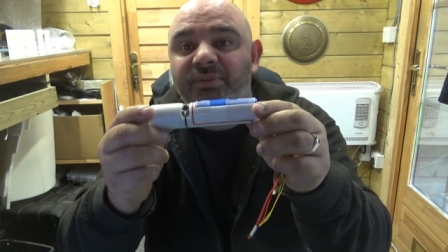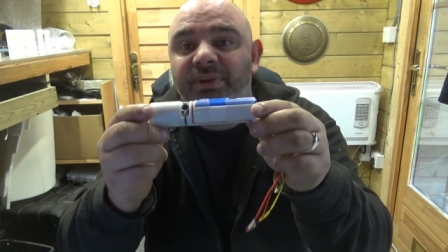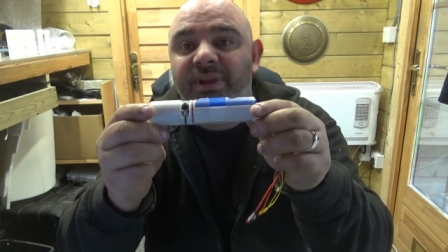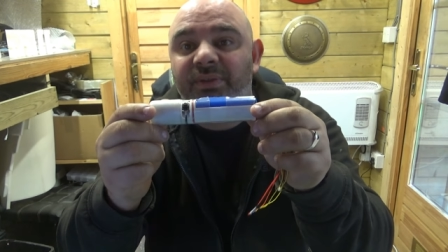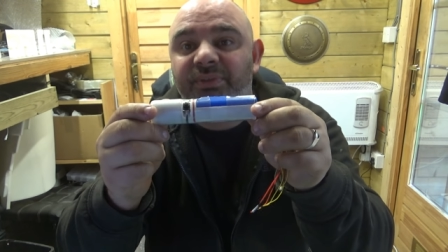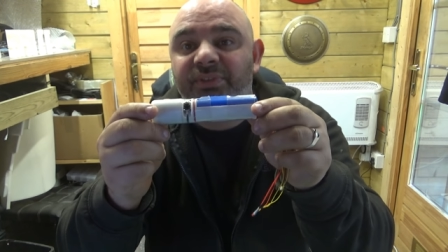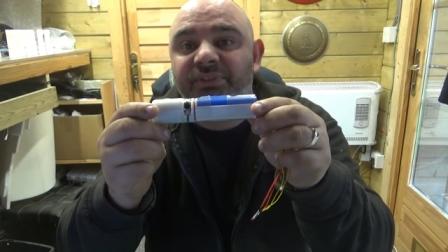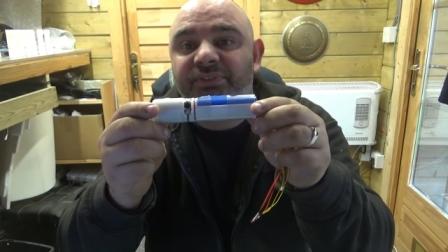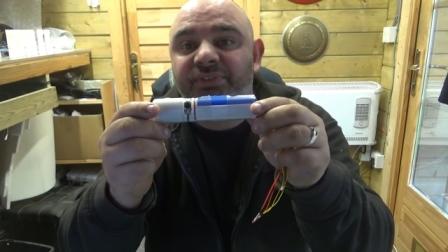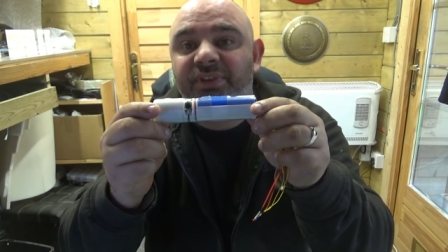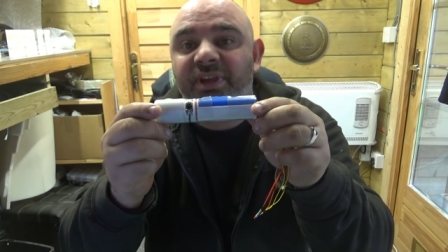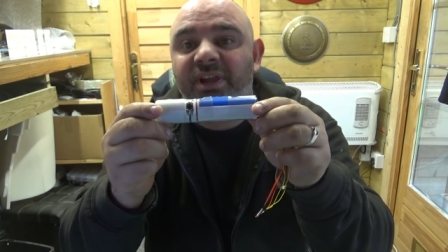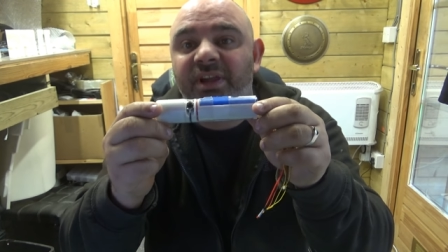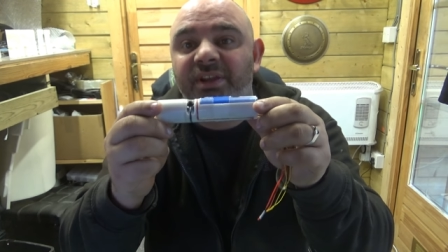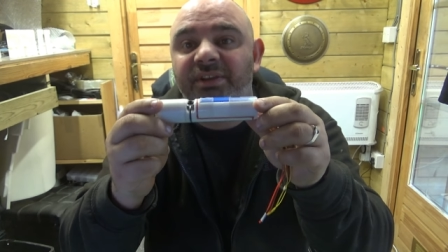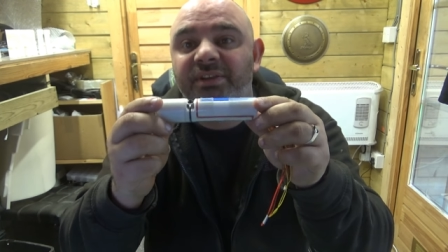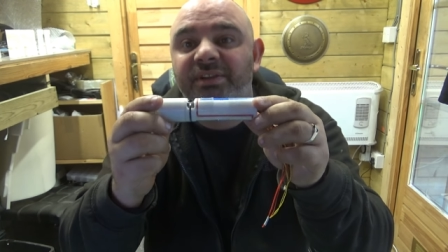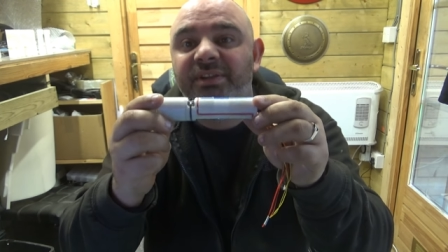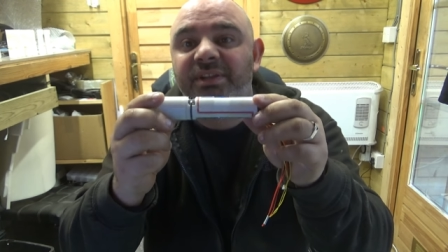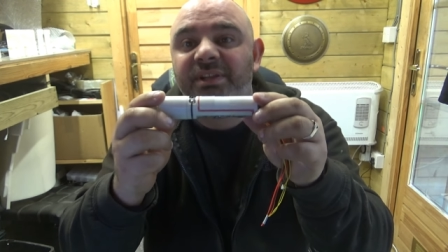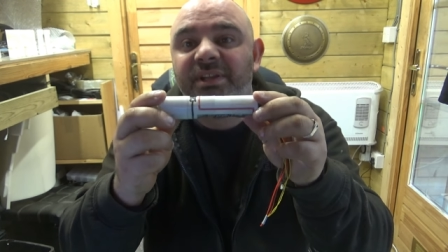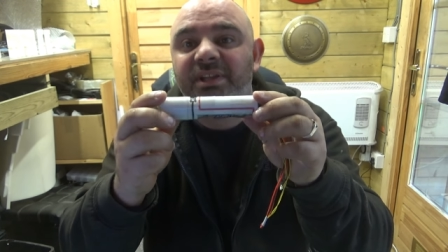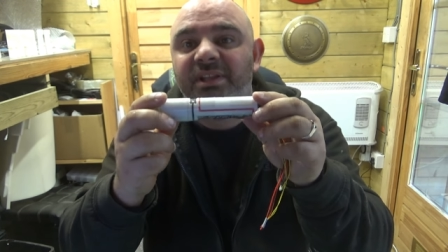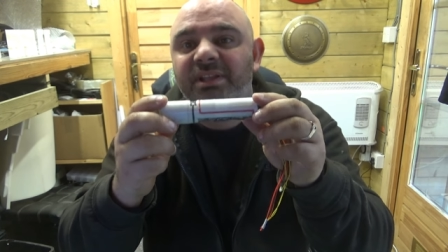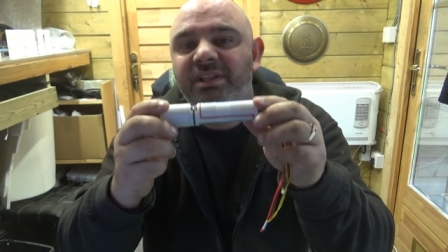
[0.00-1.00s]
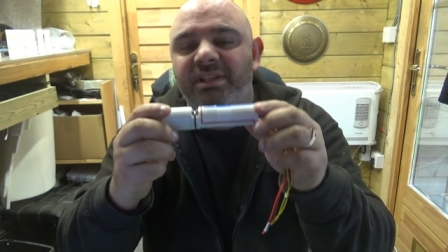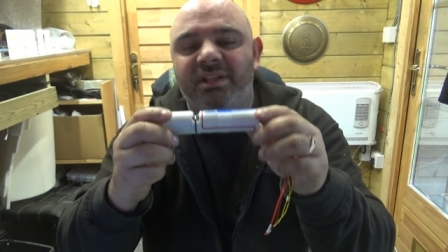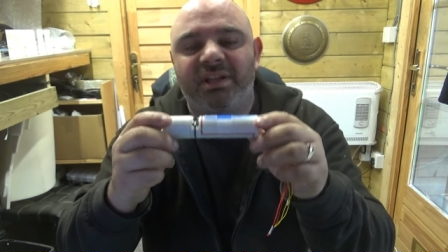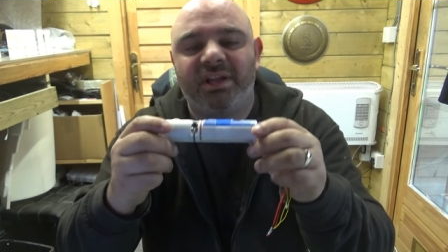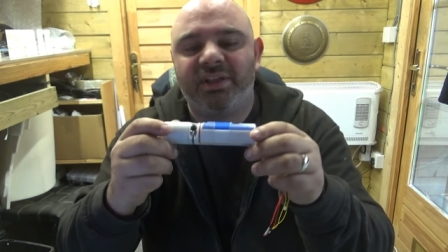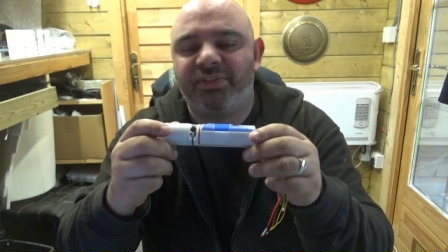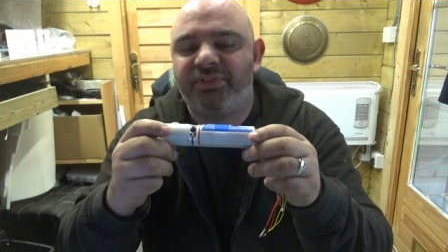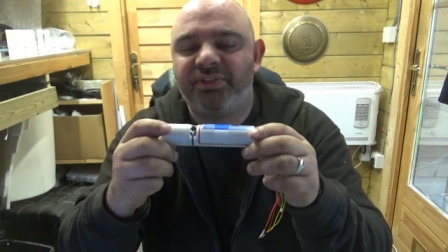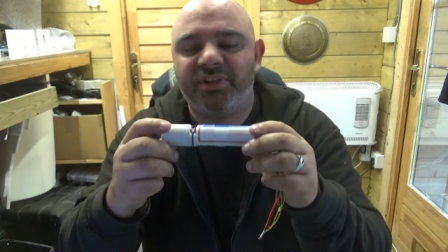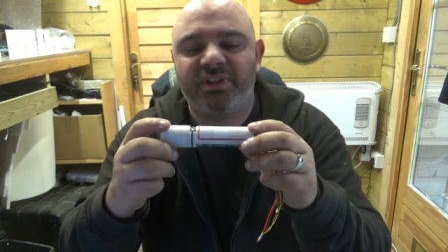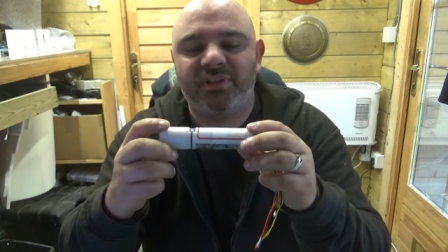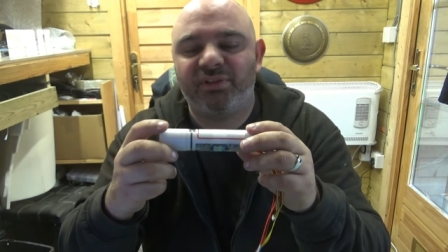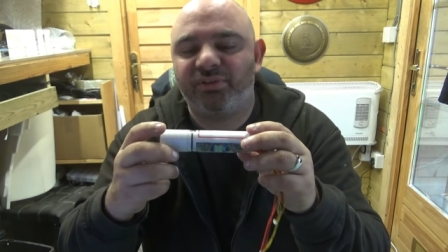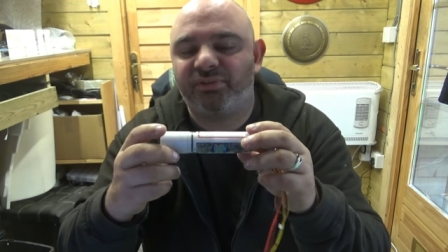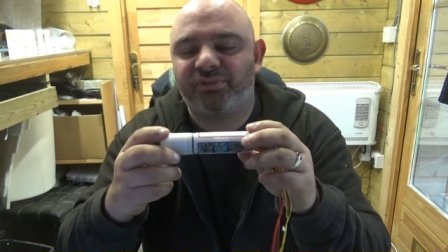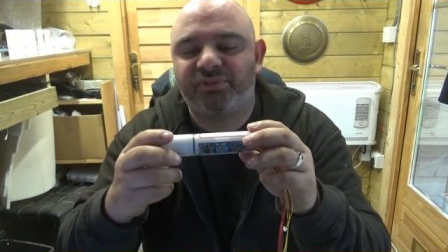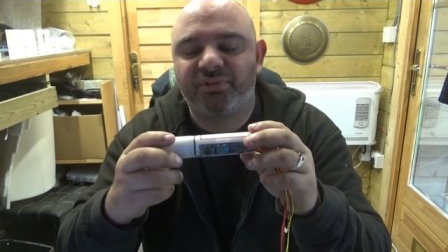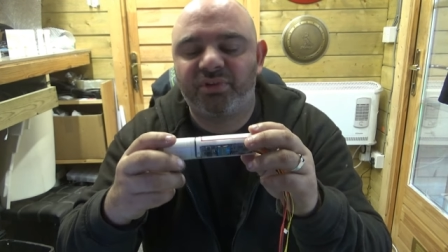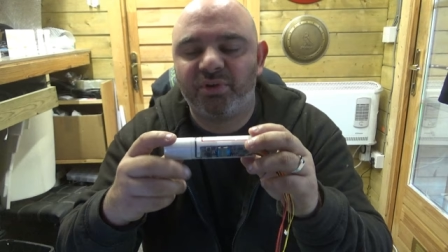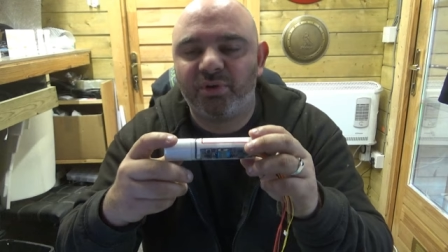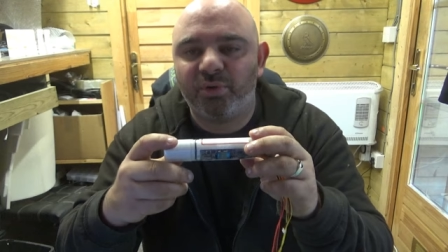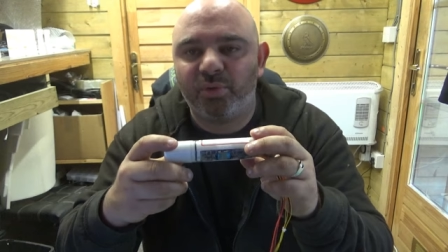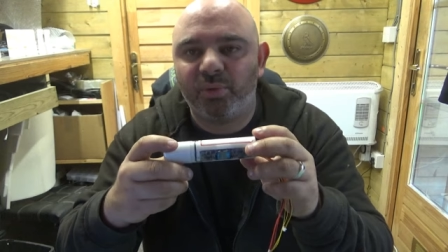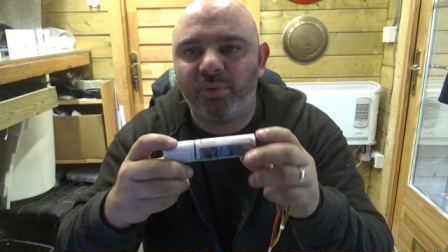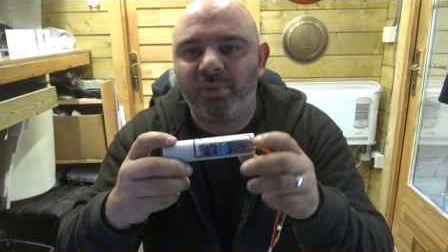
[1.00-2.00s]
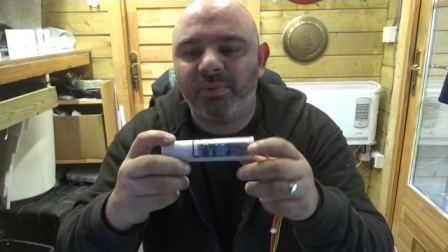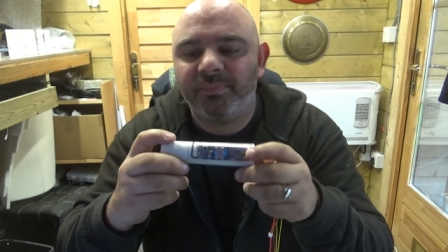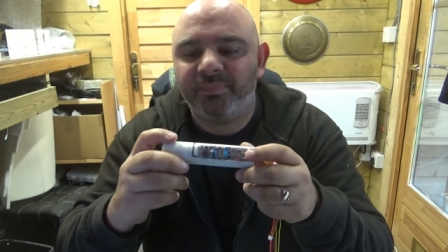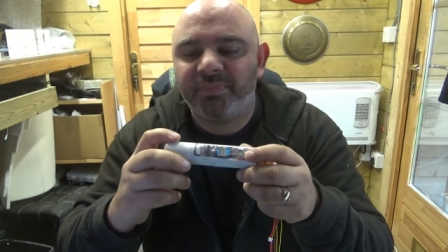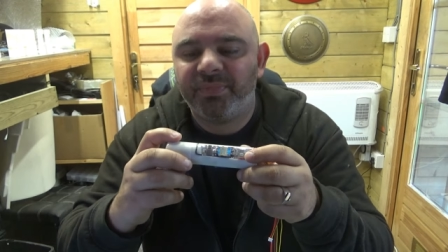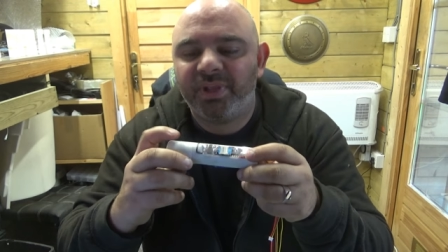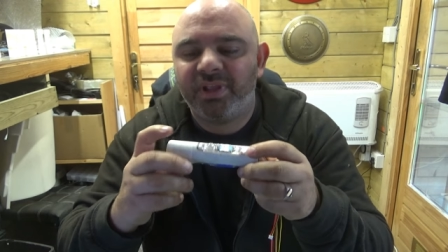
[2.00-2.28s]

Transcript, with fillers: around the side. I think it looks cool.